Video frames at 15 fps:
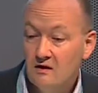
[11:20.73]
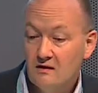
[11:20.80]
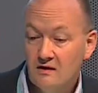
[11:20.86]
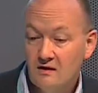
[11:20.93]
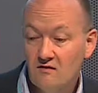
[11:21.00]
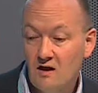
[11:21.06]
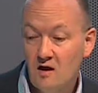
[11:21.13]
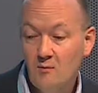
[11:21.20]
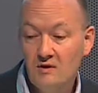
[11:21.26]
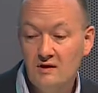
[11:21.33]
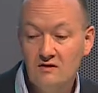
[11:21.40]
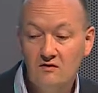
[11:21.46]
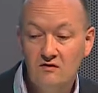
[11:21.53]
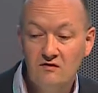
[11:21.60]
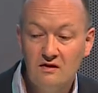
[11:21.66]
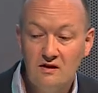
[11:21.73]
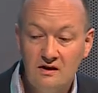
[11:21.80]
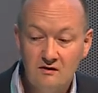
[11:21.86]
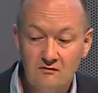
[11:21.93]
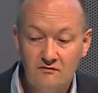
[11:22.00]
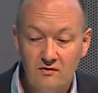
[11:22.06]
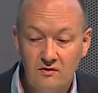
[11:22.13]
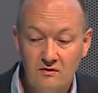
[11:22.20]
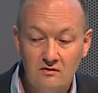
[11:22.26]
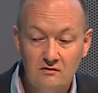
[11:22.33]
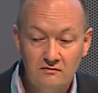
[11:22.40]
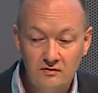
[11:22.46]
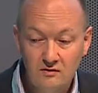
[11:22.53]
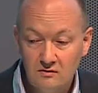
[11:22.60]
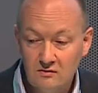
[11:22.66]
The example that you see here in front
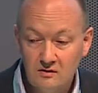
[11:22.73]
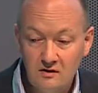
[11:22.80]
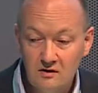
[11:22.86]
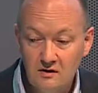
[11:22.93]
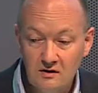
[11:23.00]
of you,